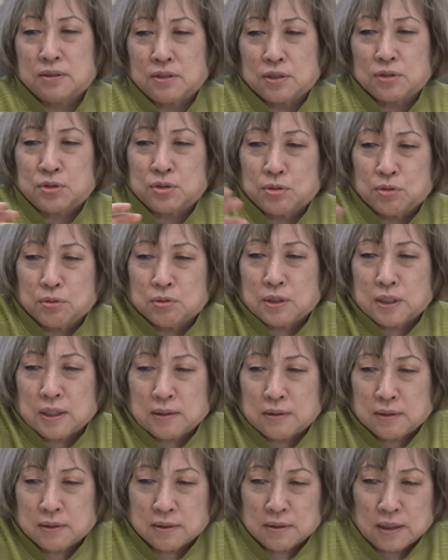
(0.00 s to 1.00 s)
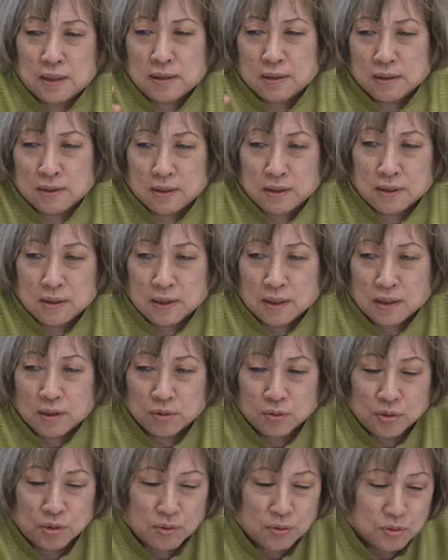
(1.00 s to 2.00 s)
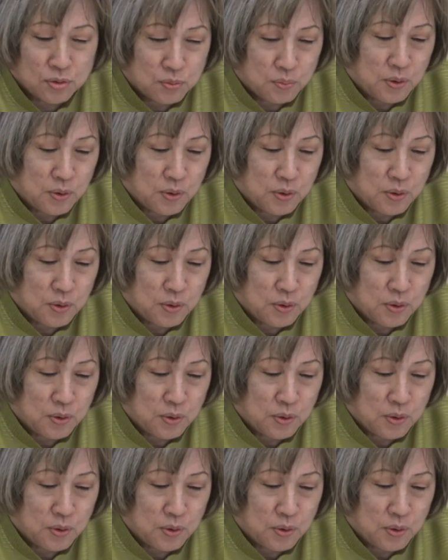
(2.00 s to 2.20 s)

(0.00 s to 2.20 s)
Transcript: just to get it in the out years.